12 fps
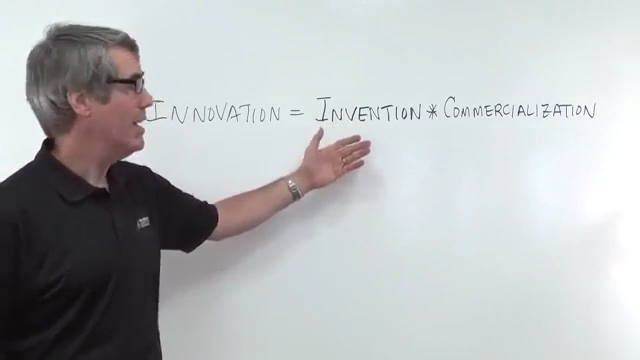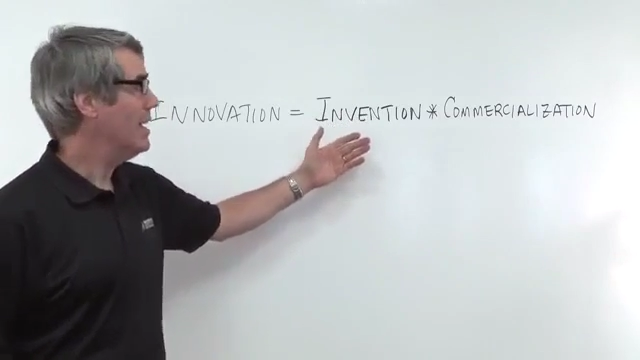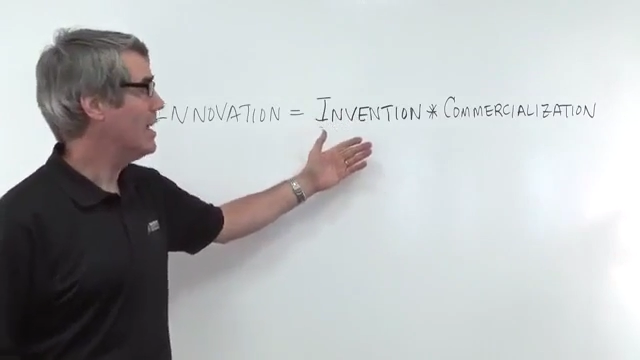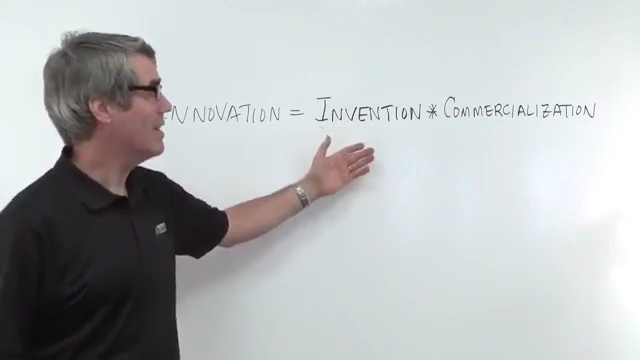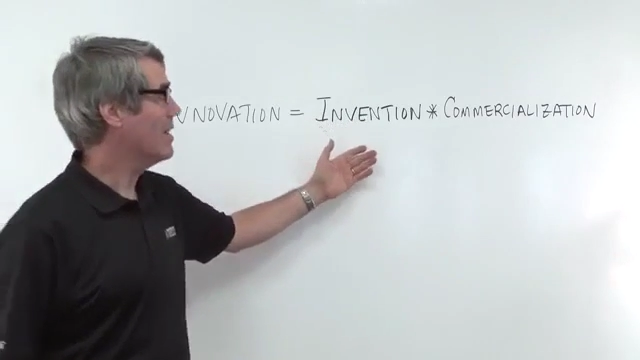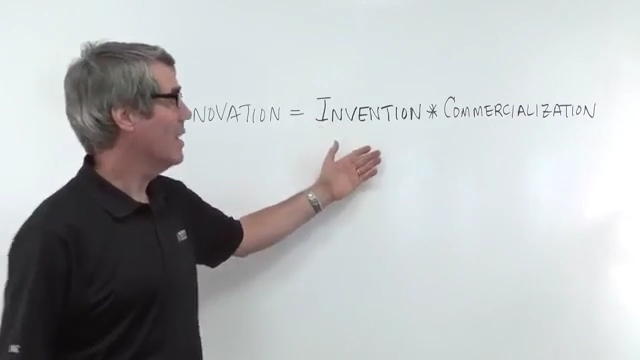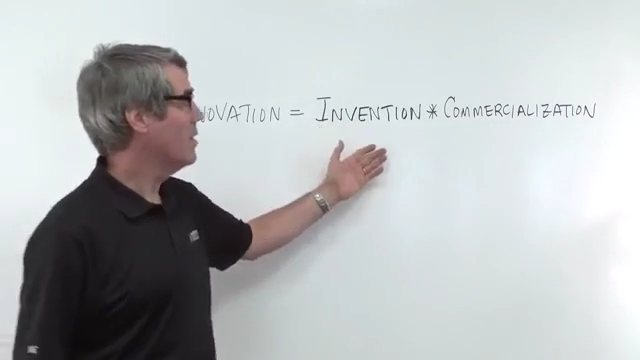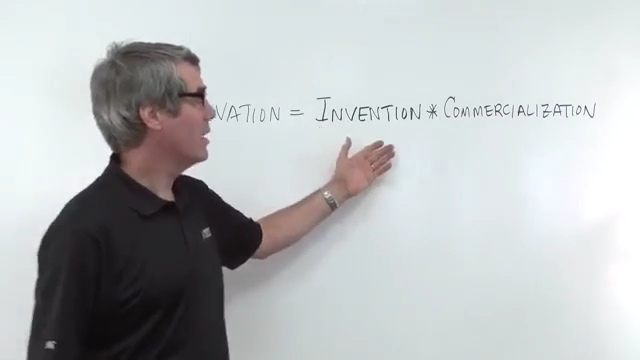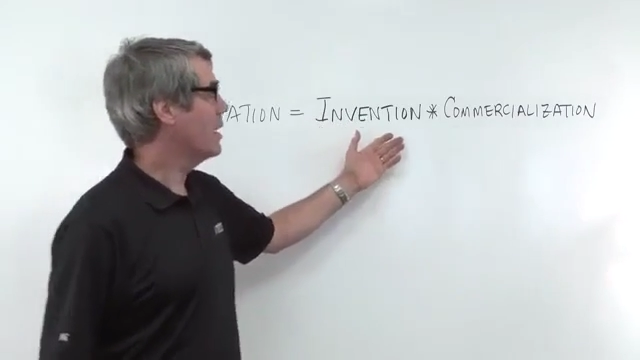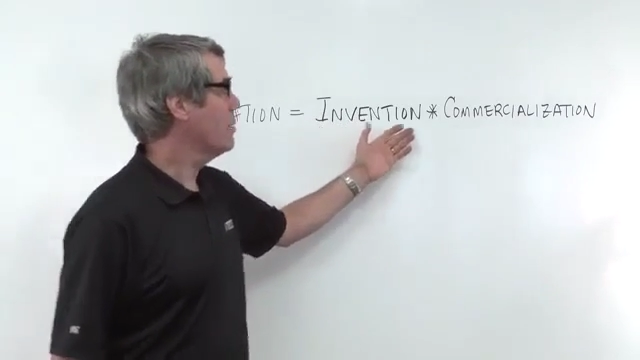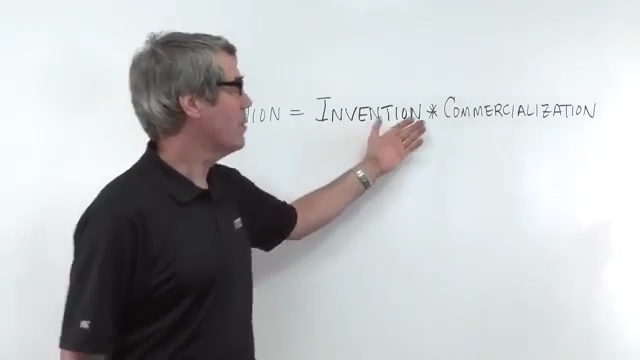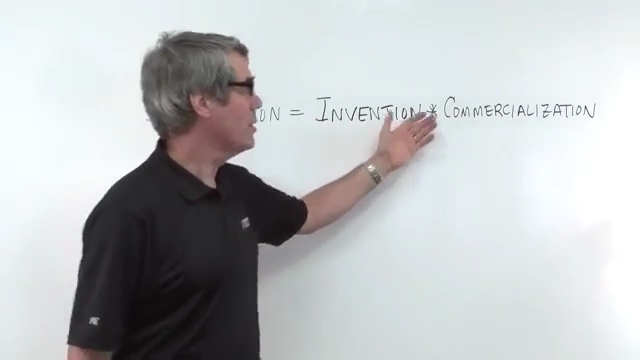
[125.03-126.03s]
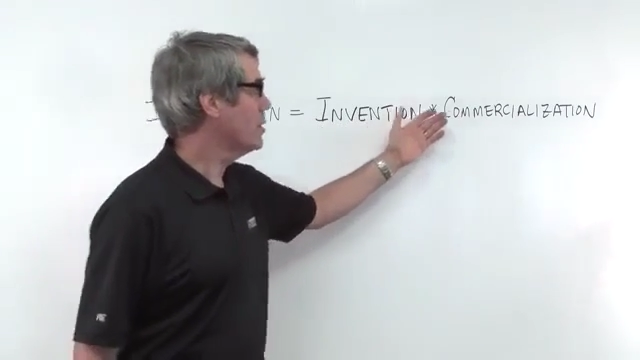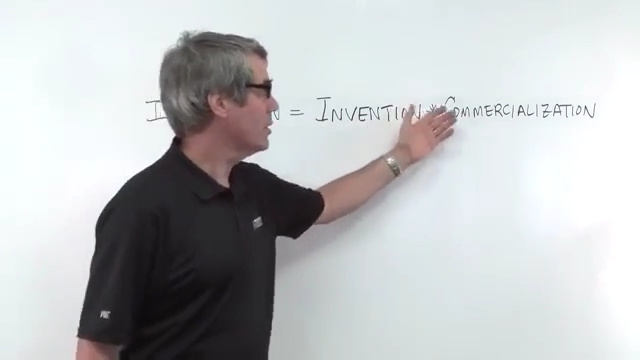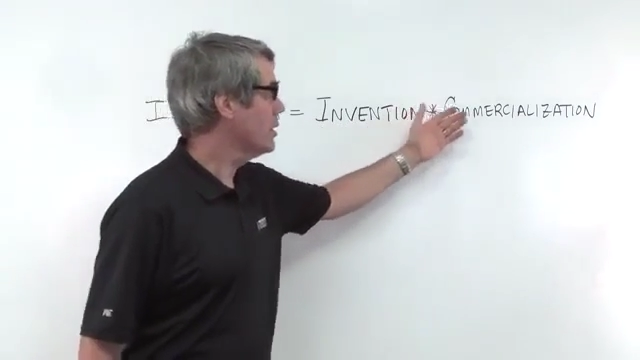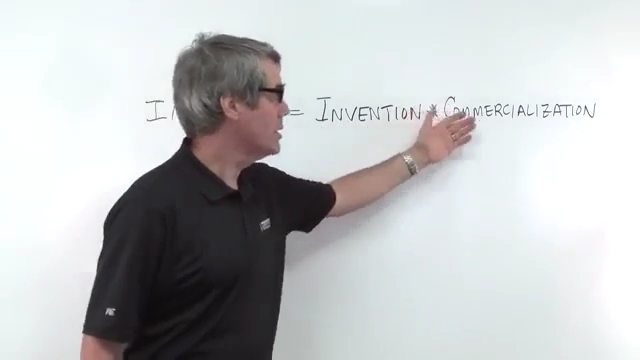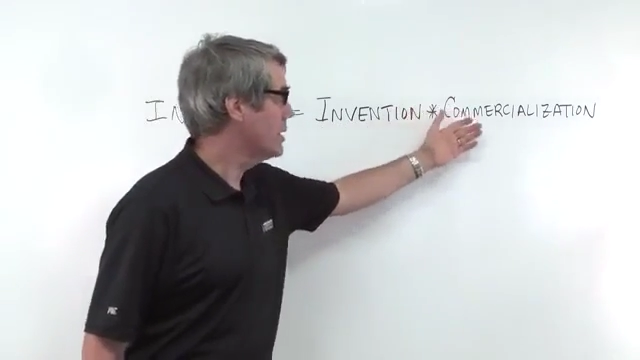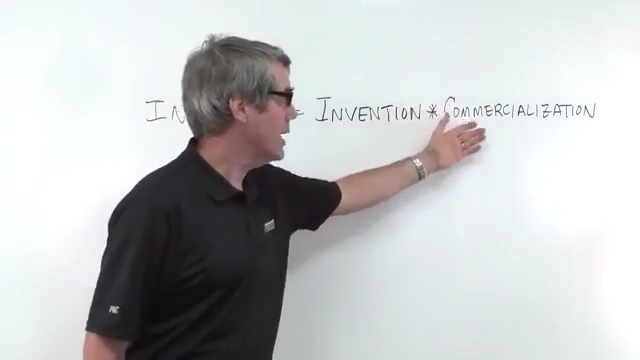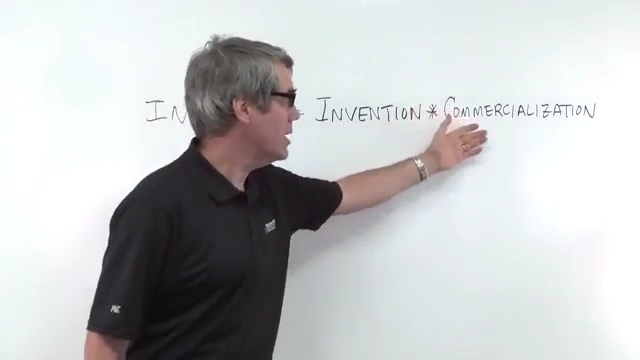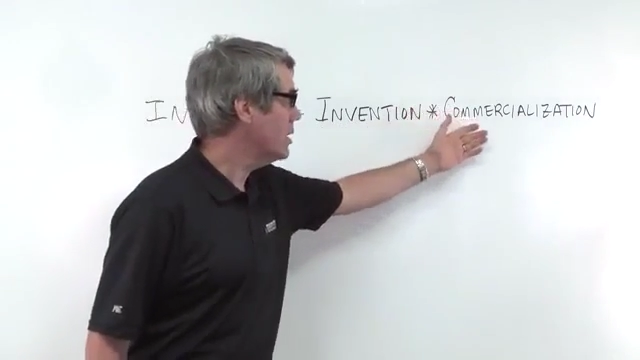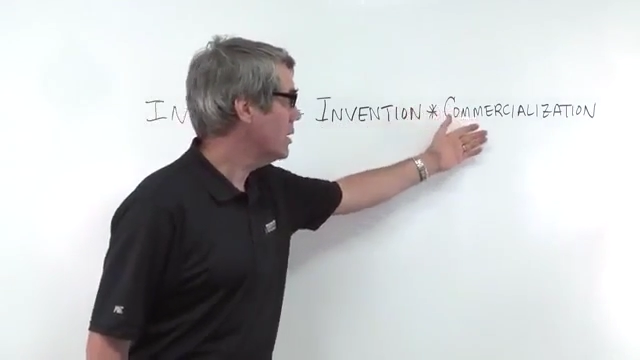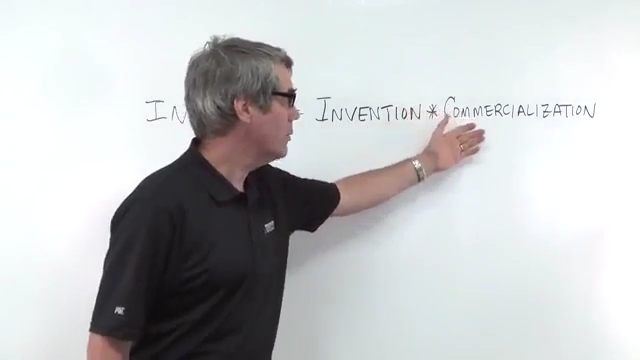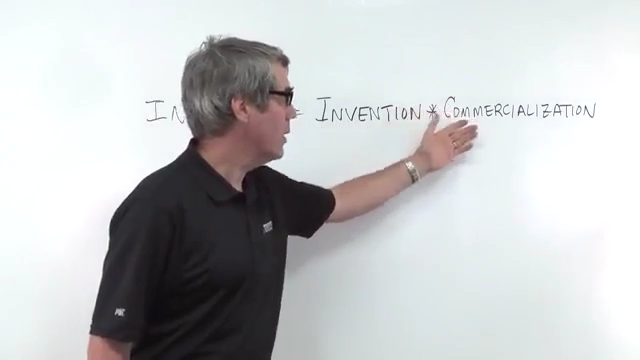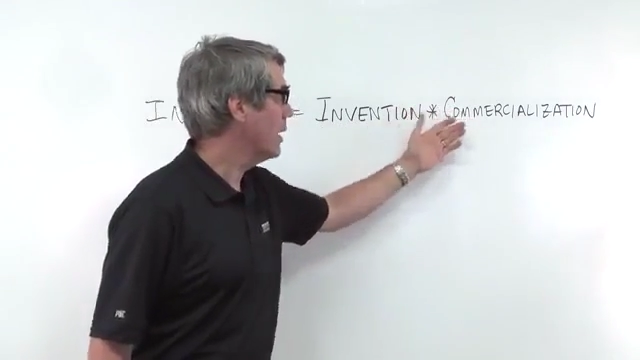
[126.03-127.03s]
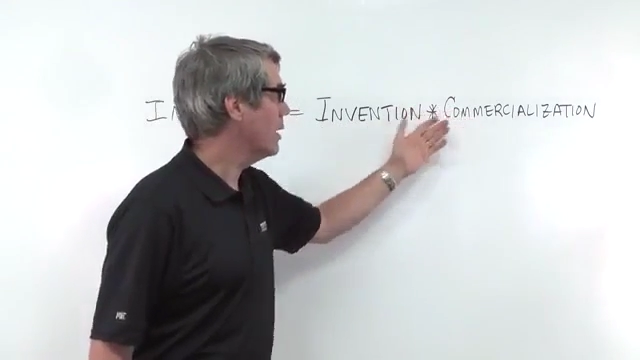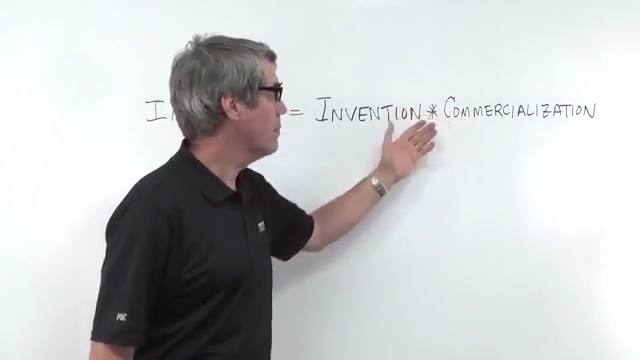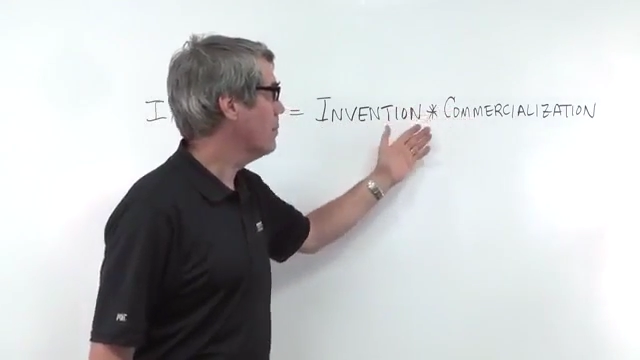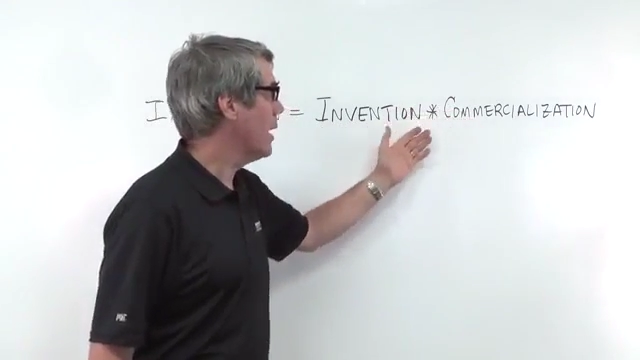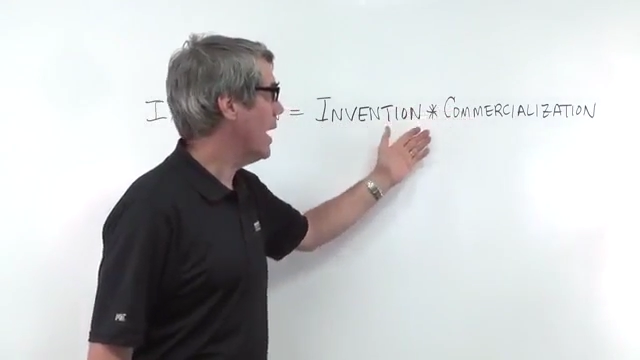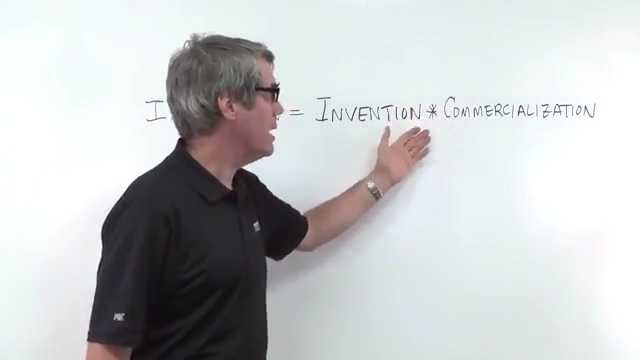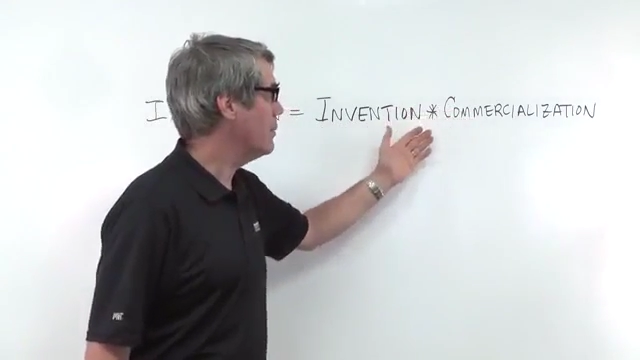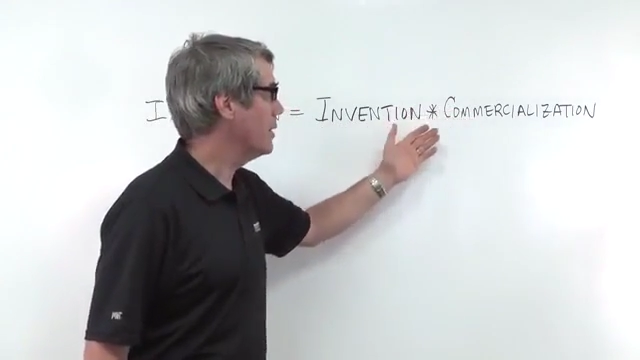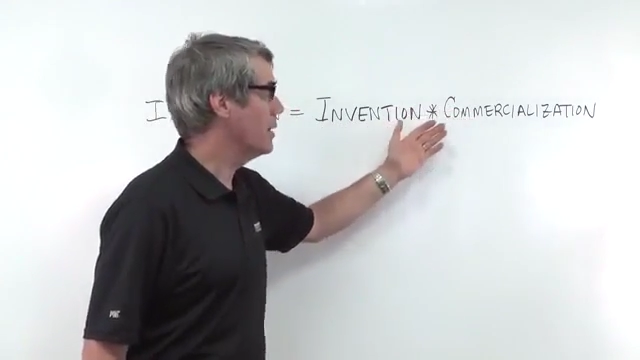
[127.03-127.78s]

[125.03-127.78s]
It's the commercialization when combined